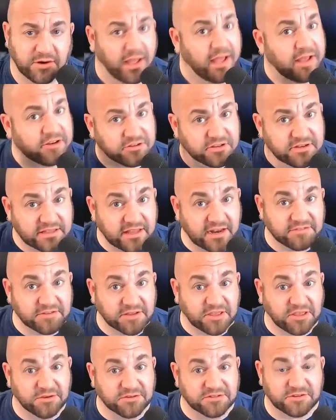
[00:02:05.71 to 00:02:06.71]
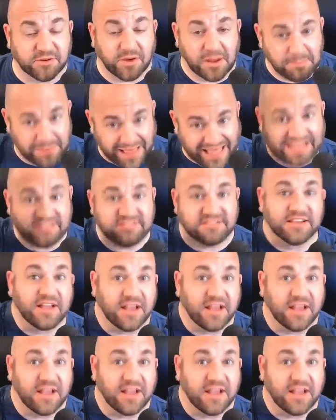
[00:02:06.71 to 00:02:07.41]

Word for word: I actually did have a QSO I passed